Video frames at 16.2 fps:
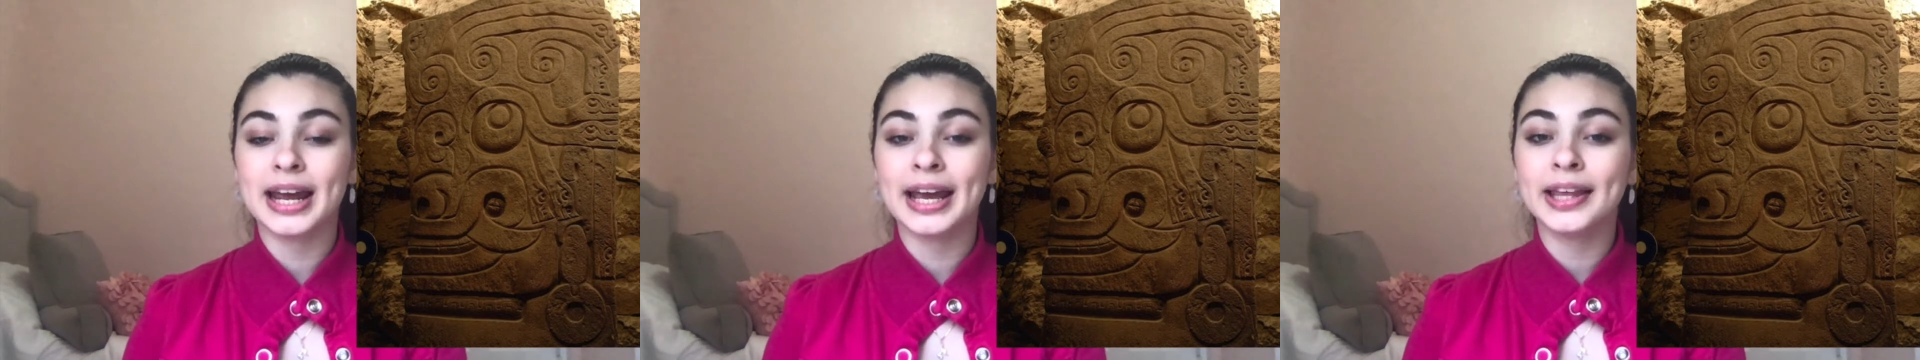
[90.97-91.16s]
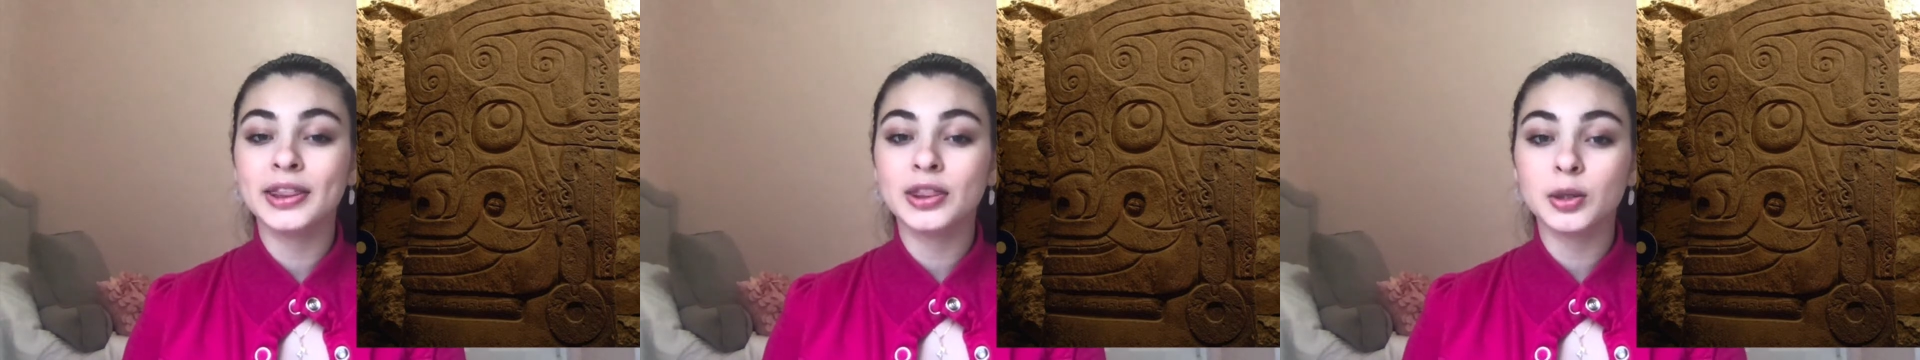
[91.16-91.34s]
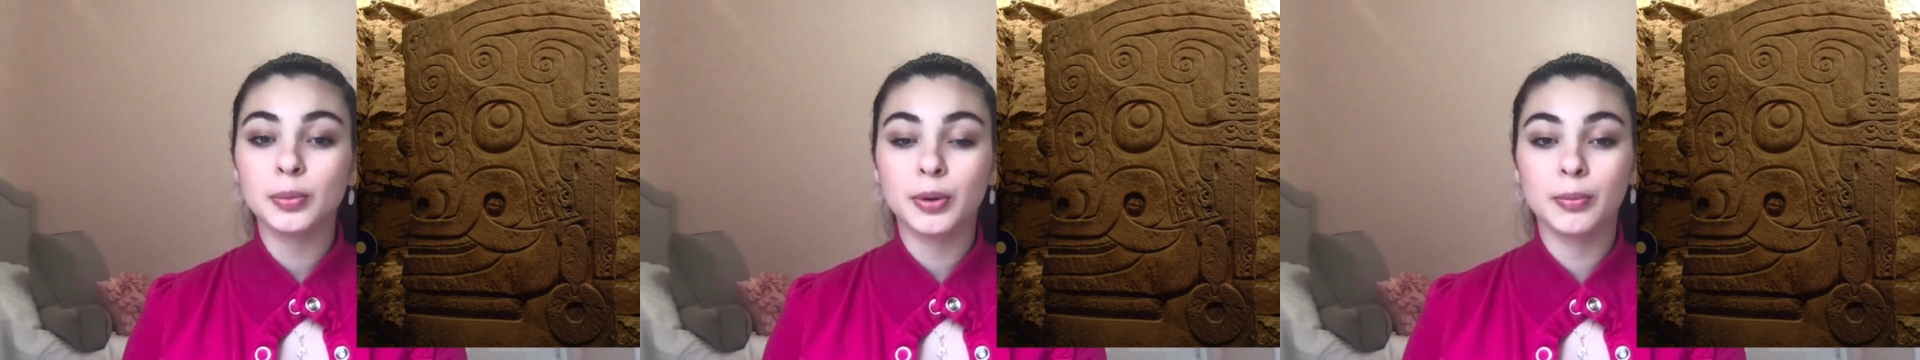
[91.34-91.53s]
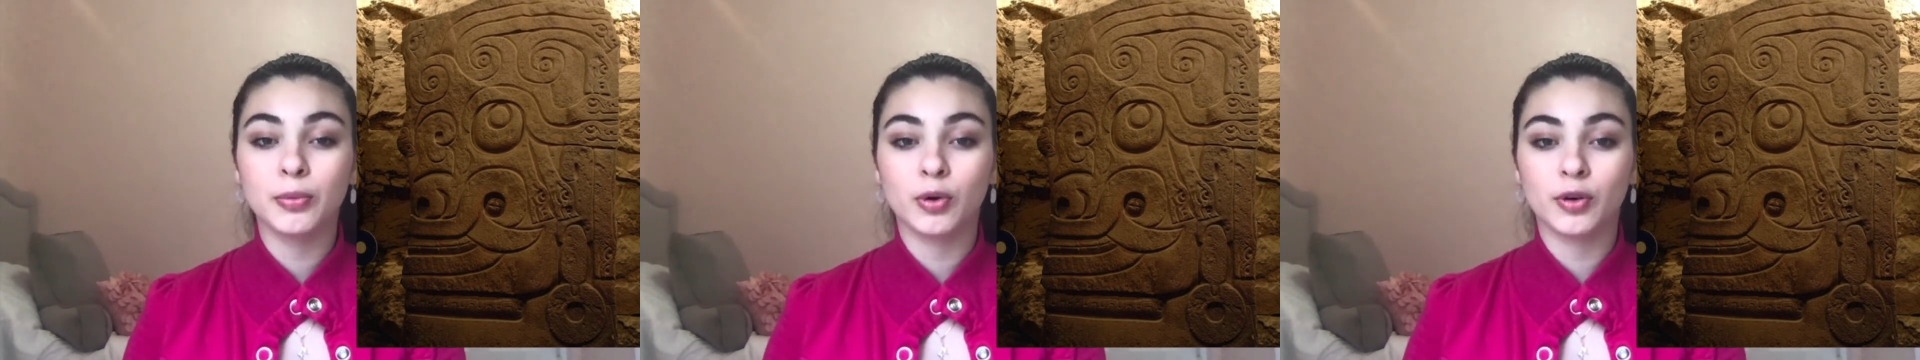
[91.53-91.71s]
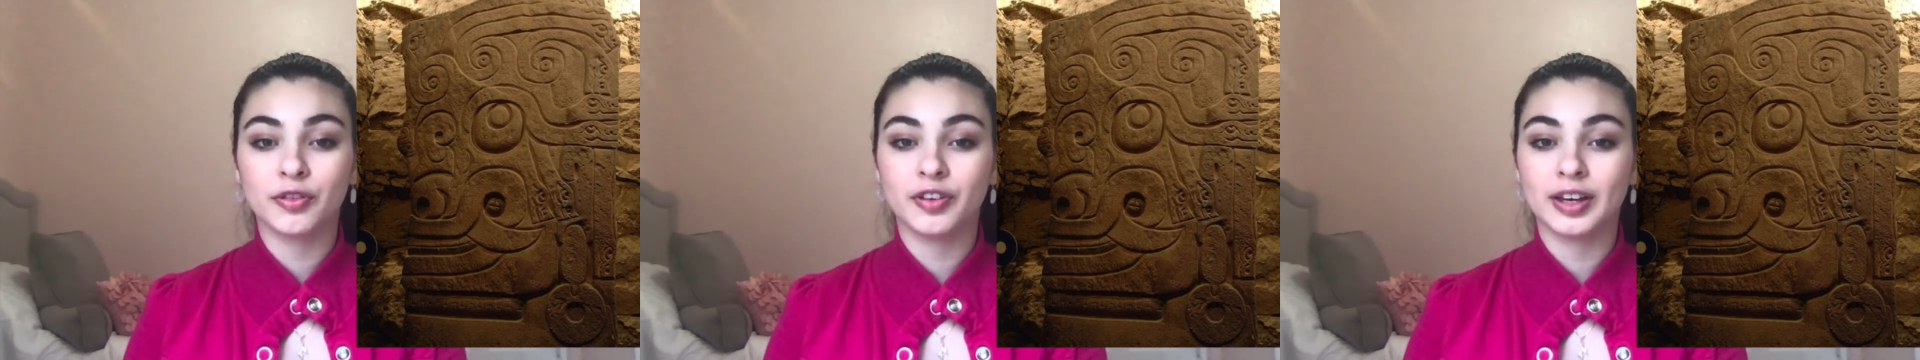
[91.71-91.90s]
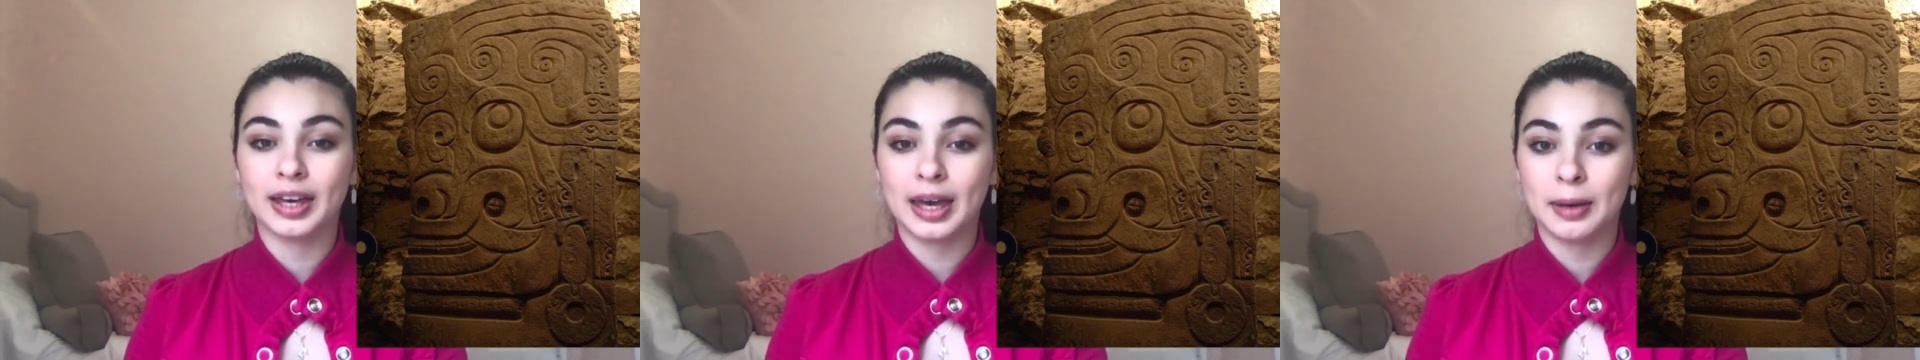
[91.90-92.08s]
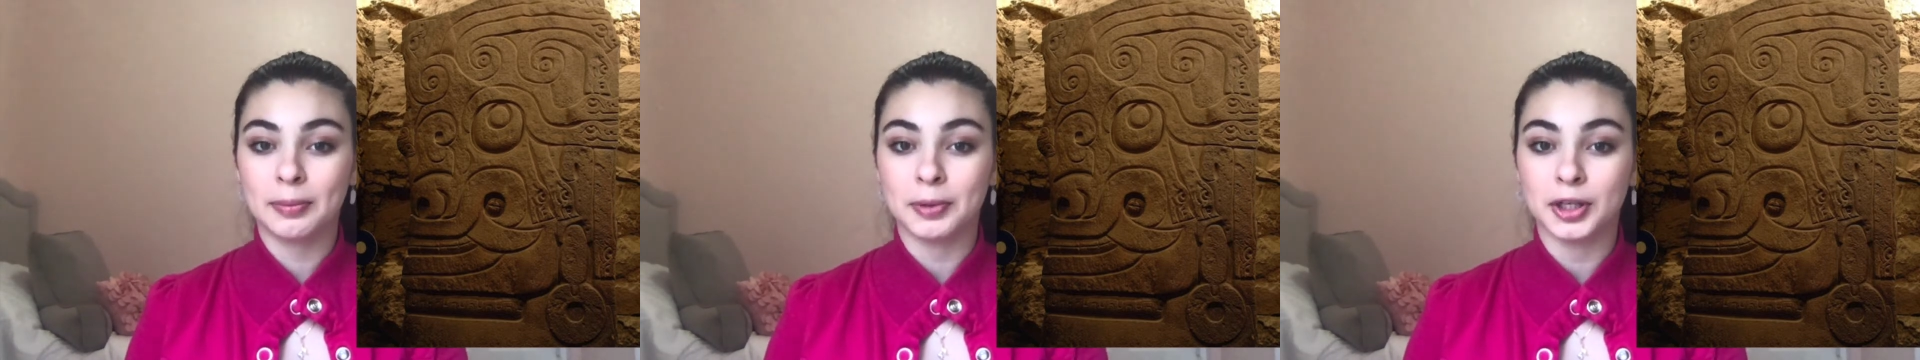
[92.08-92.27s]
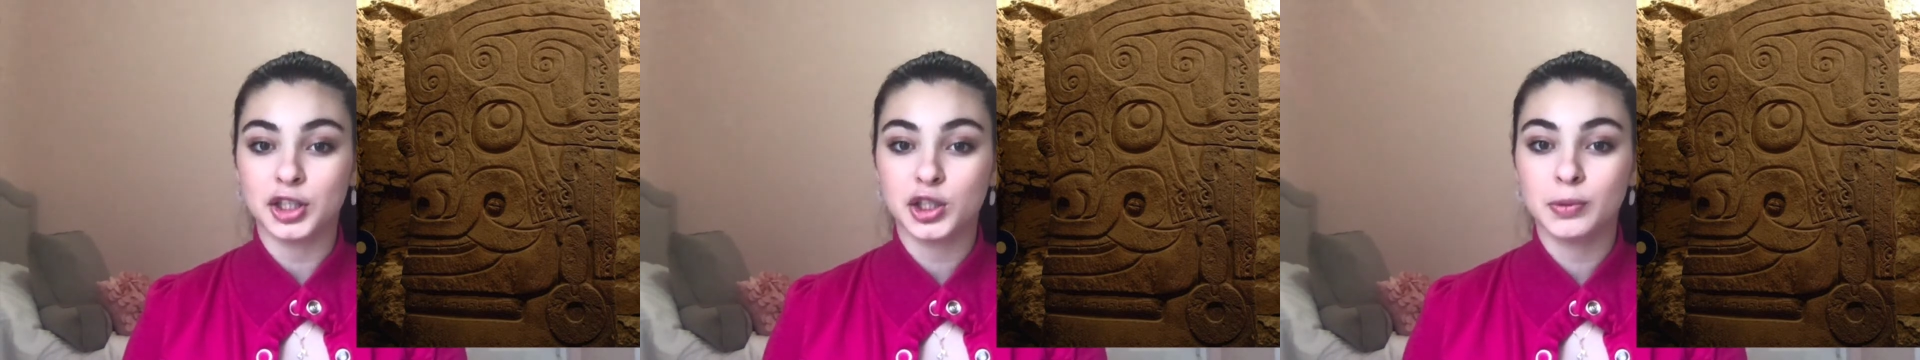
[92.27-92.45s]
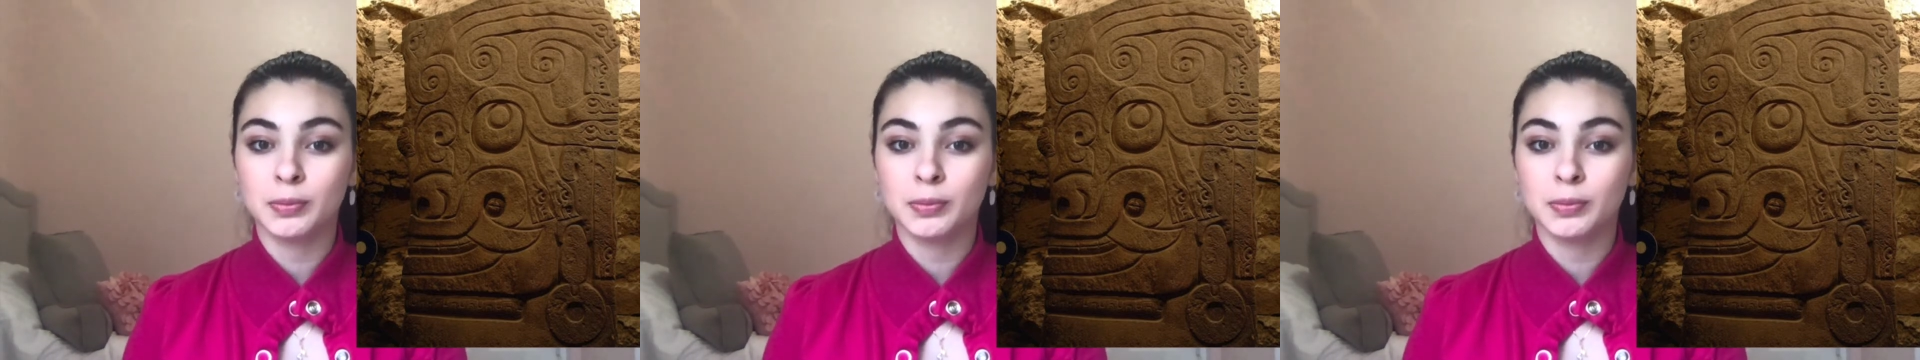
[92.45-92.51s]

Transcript: anthropomorphic image,